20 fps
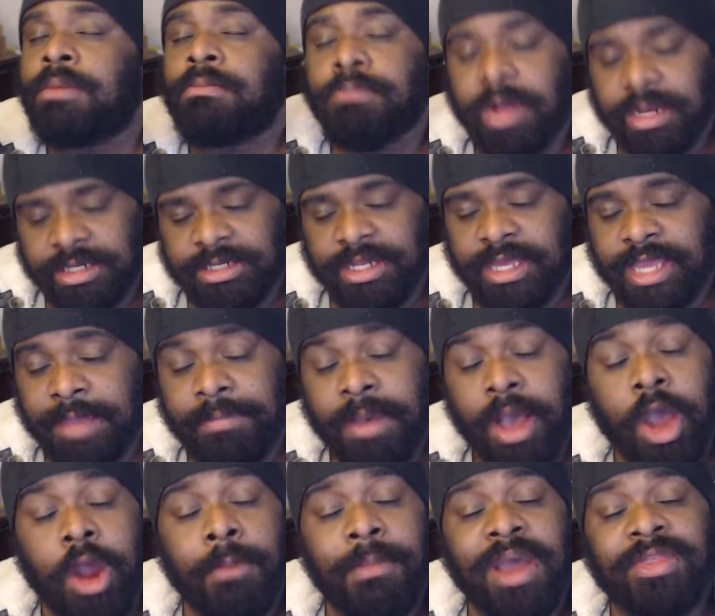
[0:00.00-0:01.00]
much like a
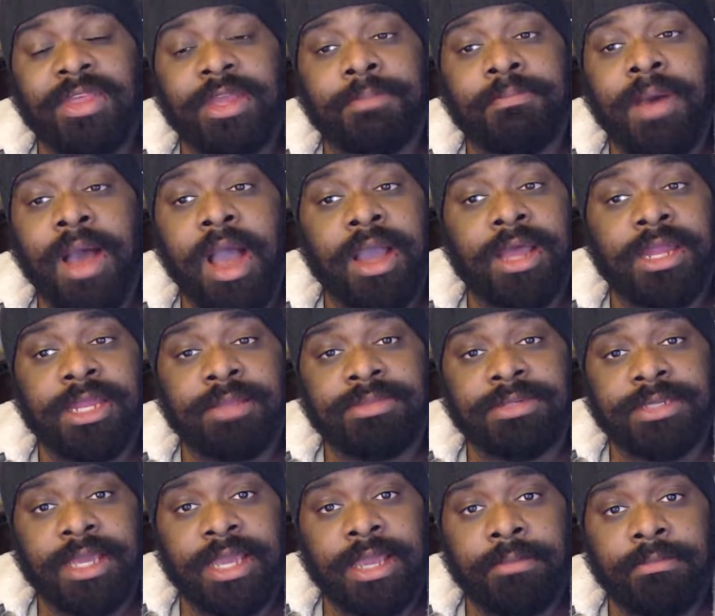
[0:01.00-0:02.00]
Powered by the
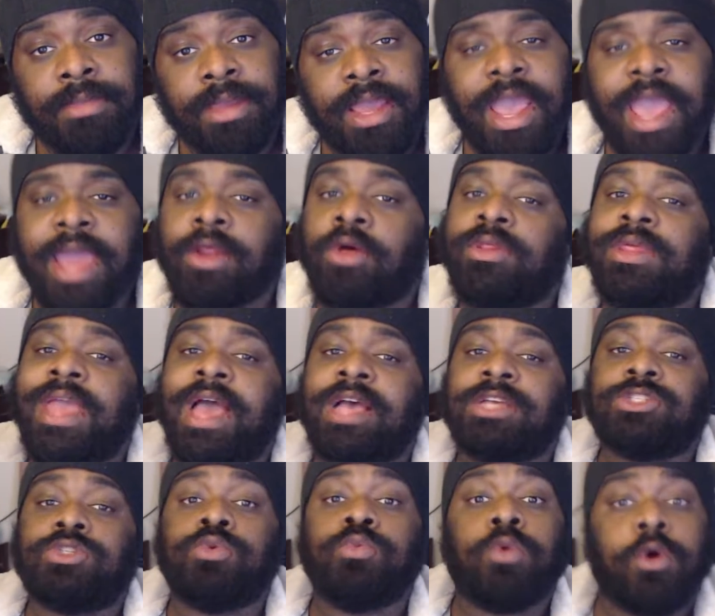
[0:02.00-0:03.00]
Apocalypse game, and only
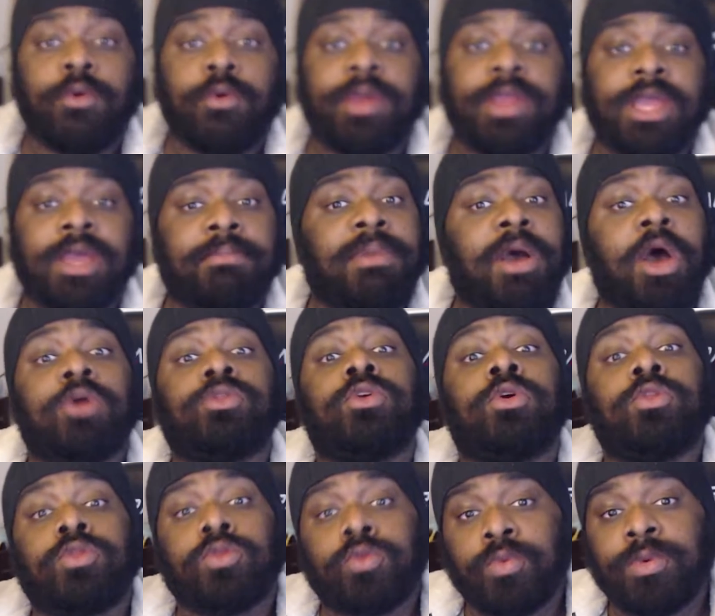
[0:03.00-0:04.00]
has you worrying about
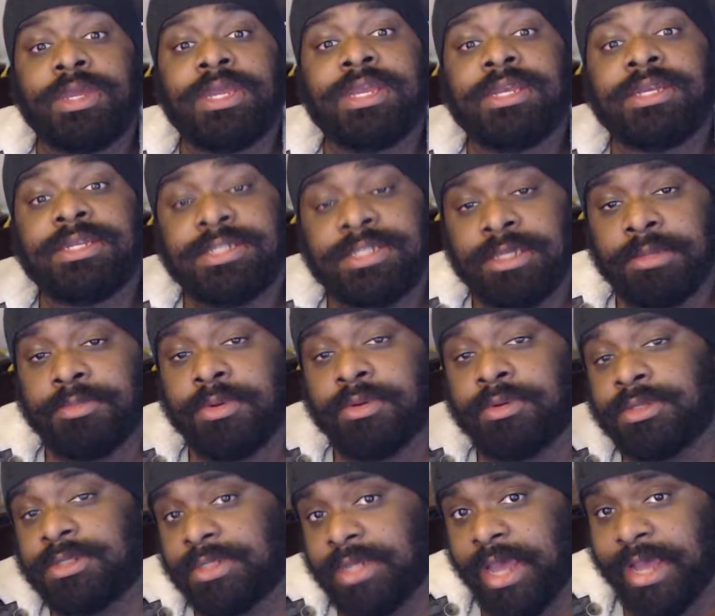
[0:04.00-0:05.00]
3 simple
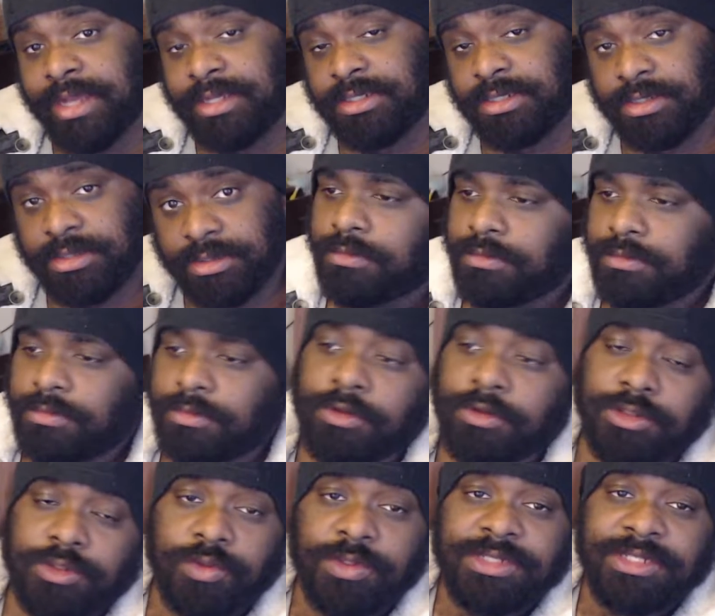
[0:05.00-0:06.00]
stats.
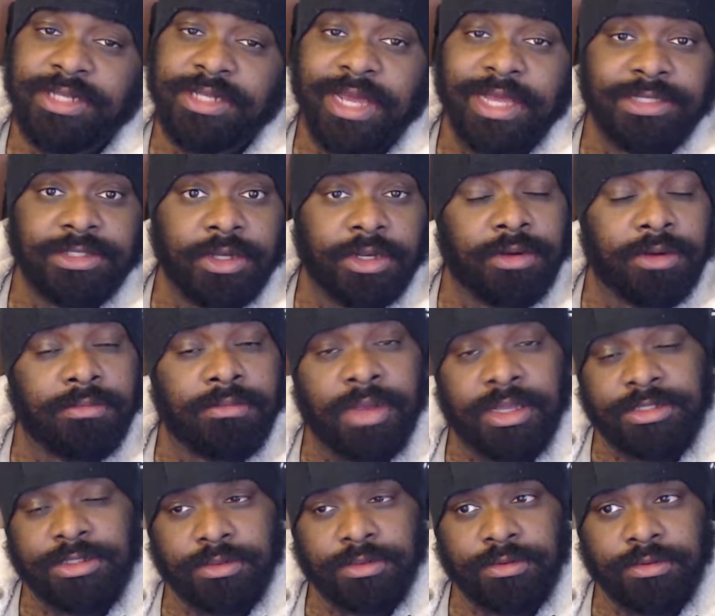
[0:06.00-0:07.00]
Those 3 stats are your
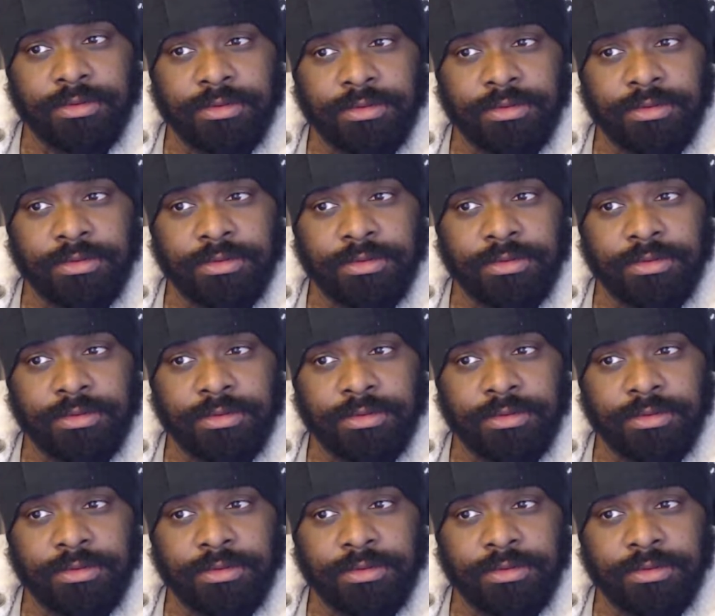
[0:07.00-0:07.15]
muscle,